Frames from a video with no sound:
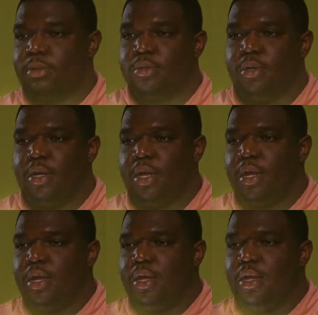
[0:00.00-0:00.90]
So in
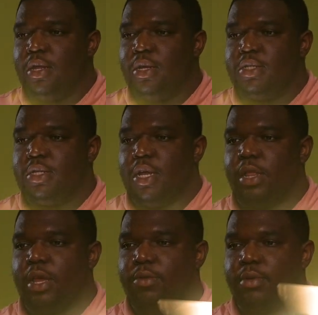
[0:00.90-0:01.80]
that, and then this
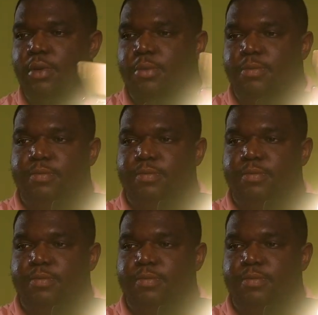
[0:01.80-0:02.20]
daylight one.